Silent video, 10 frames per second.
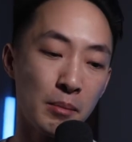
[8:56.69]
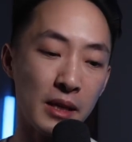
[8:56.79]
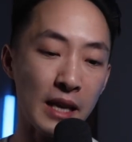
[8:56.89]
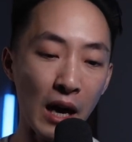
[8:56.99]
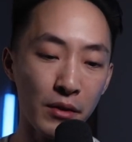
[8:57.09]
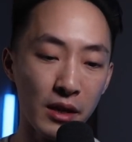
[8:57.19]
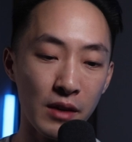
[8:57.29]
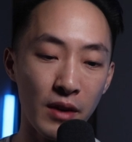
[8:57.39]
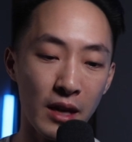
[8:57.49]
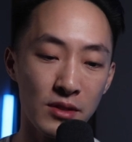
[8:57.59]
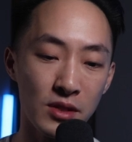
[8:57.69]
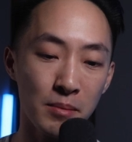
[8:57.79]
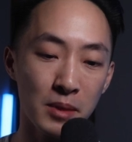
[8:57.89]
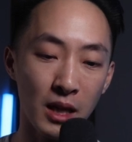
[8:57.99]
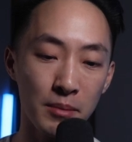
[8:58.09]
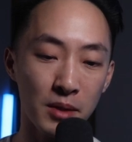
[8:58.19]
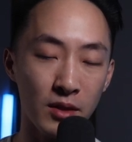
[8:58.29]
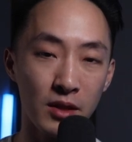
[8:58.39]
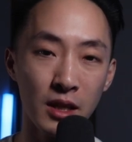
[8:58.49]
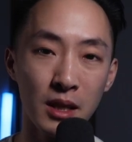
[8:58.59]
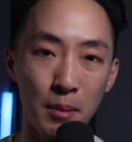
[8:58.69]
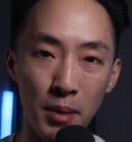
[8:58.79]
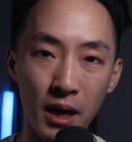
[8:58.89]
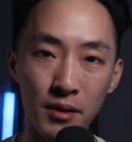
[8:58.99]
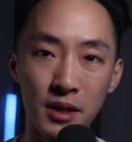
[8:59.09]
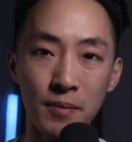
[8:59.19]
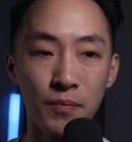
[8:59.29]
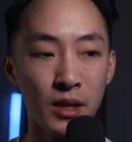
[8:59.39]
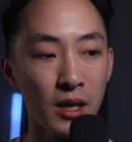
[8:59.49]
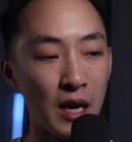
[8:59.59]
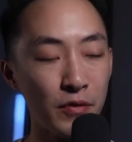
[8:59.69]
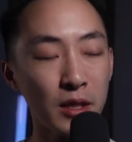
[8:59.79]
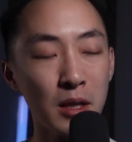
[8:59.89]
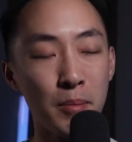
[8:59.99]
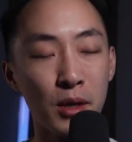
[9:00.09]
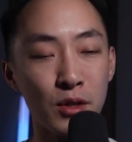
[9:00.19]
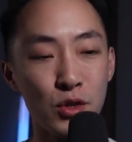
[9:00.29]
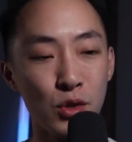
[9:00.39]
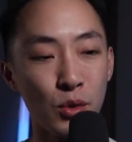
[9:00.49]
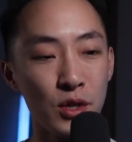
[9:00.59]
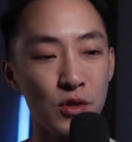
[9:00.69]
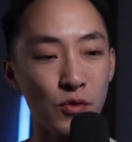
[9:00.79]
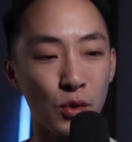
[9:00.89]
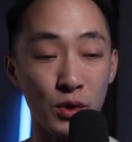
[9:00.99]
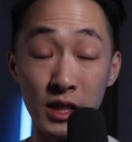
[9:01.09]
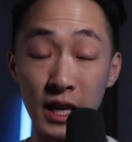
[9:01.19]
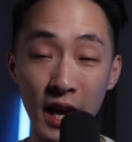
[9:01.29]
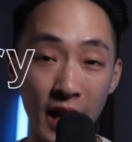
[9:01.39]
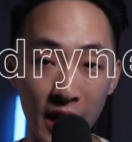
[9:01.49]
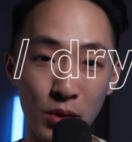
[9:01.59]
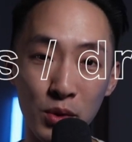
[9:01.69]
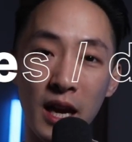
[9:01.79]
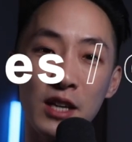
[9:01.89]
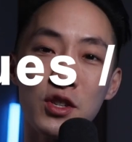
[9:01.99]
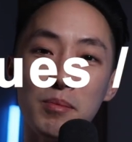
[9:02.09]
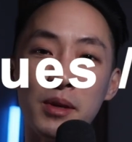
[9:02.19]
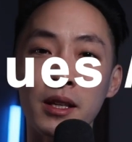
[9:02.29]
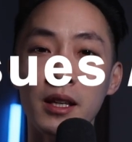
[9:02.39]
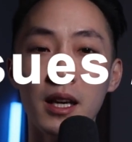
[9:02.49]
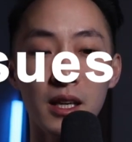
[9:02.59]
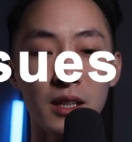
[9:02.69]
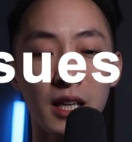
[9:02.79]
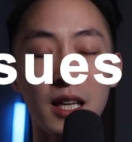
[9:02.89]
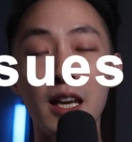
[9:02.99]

But now that I've had some time to think about it, I feel like the better choice for the A would actually be like